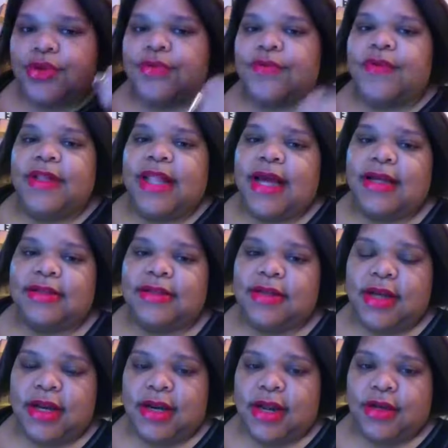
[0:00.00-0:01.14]
UV lights or
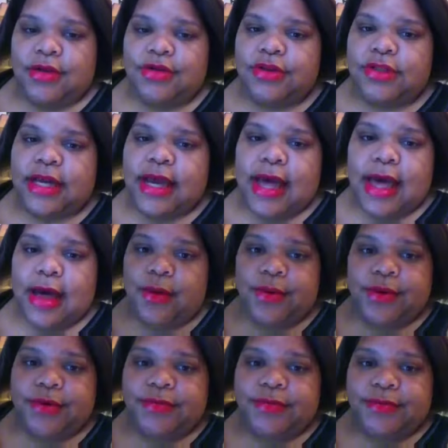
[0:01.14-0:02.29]
none of that. You're just a coward.